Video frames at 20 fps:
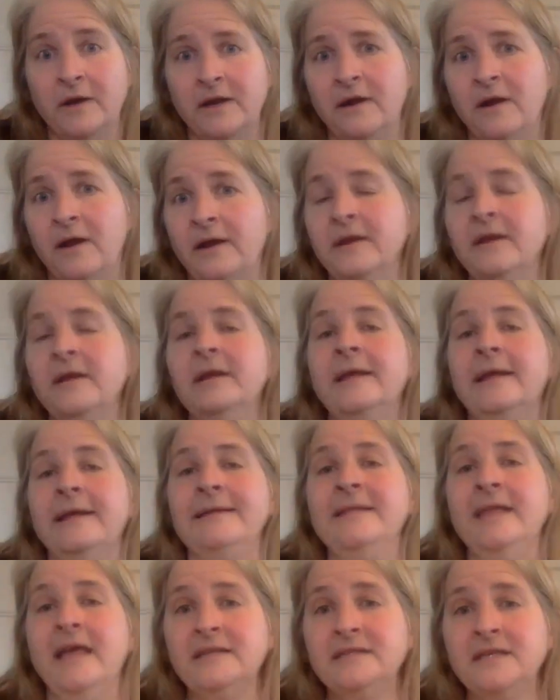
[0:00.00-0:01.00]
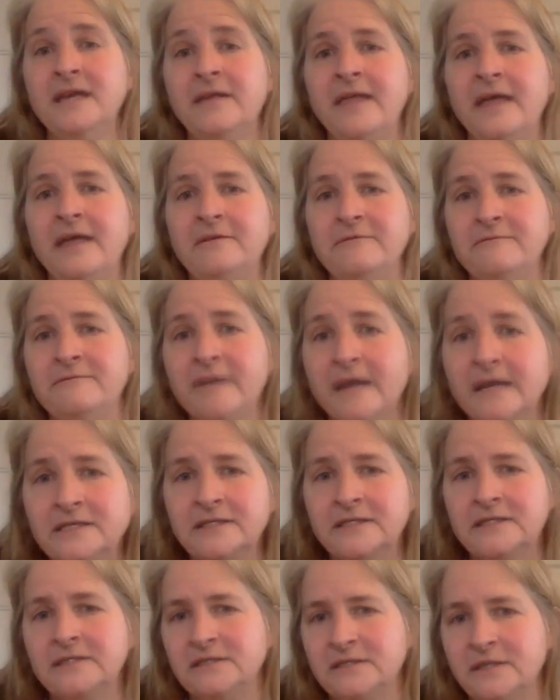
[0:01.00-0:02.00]
and on. And that's how that
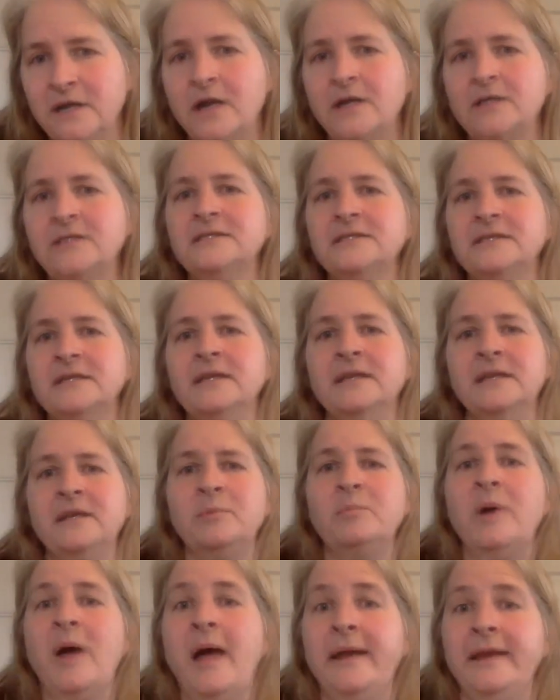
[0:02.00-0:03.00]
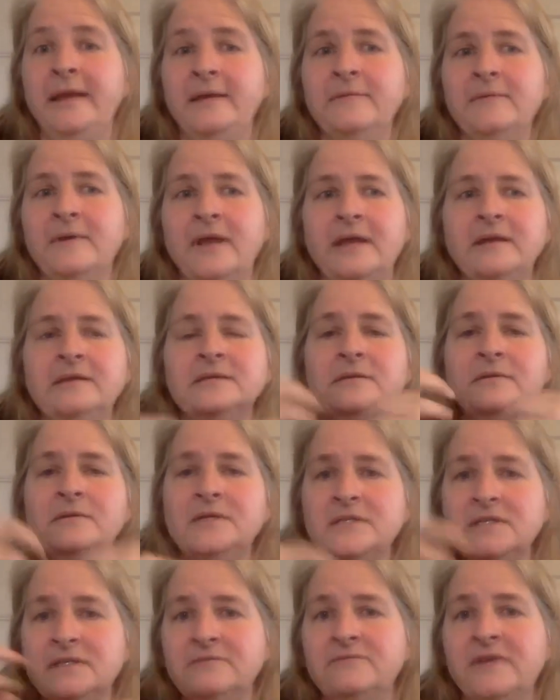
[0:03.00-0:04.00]
infection starts in a body, right? So
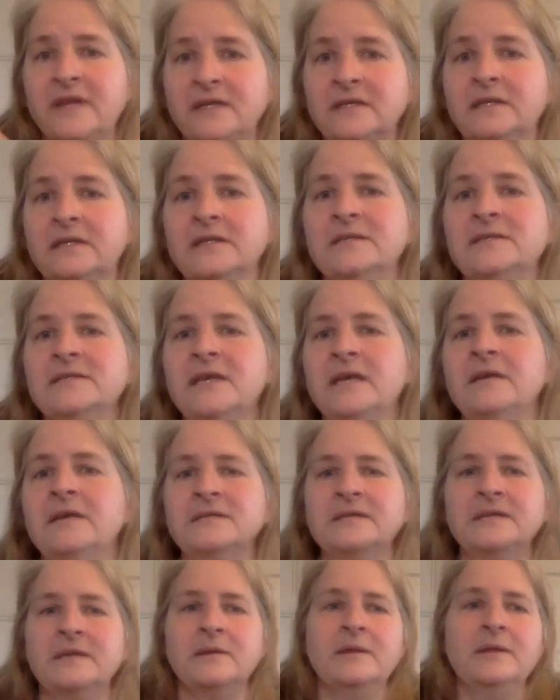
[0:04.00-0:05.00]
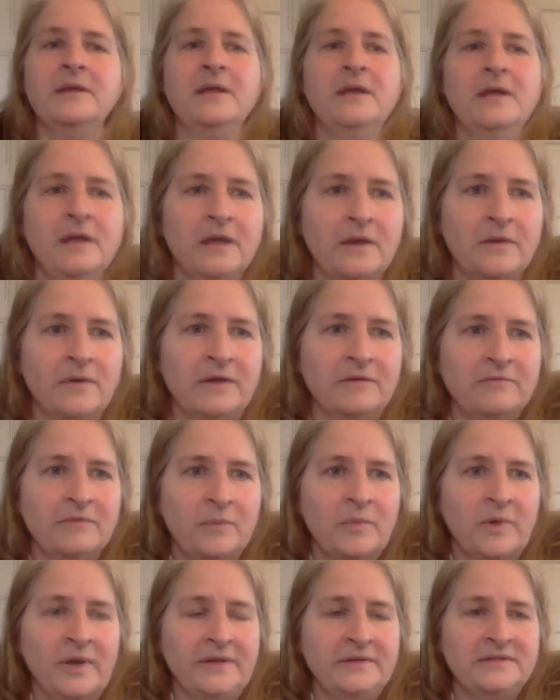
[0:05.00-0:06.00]
it's infecting the cells and going
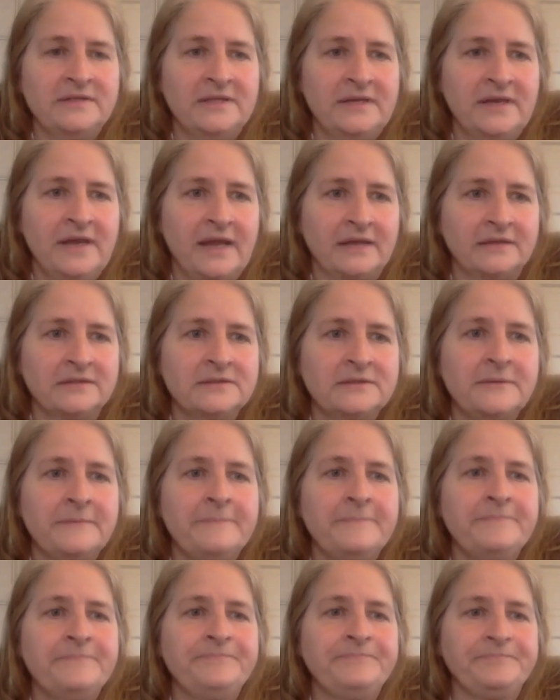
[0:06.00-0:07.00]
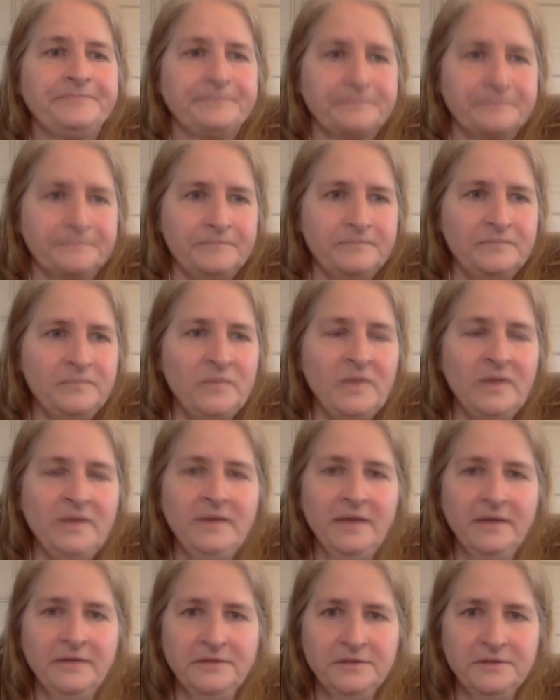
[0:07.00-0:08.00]
from one to the next.
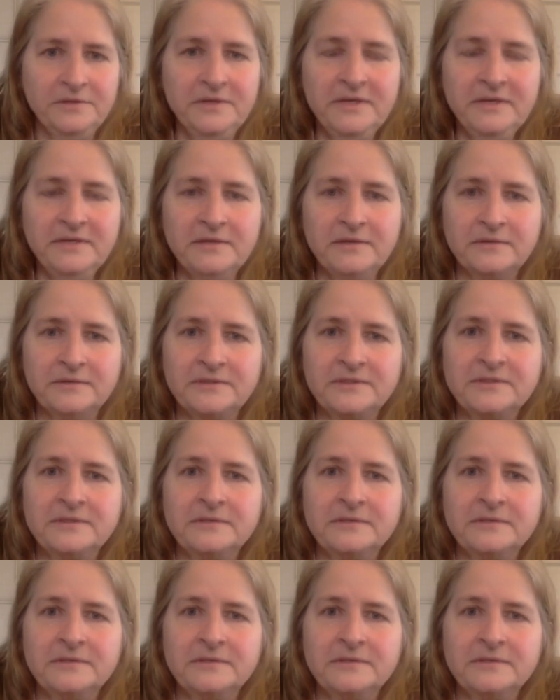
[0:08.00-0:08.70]
Now, during that